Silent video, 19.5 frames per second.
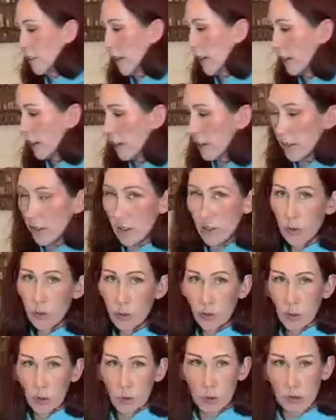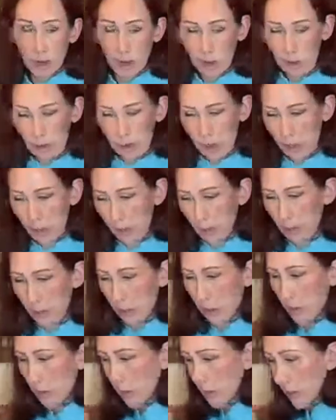I got a new rug
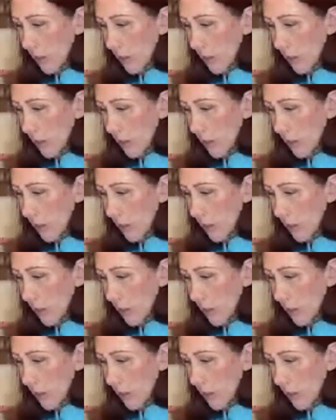also.